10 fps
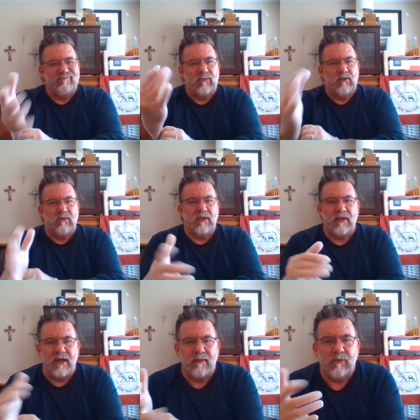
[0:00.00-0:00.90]
all that
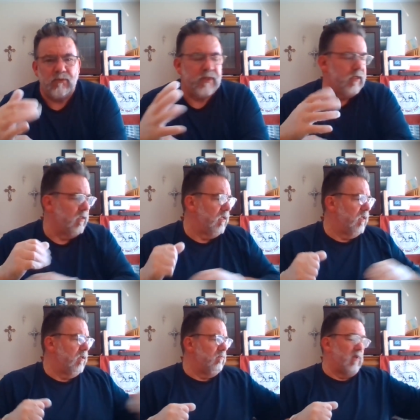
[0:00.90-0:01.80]
enamored with it.
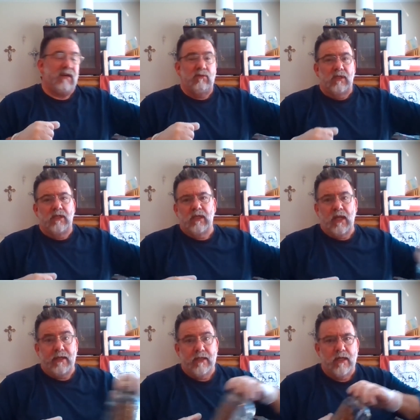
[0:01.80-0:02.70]
But I really
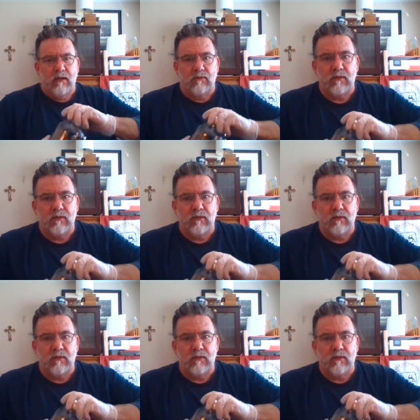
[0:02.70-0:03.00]
like it now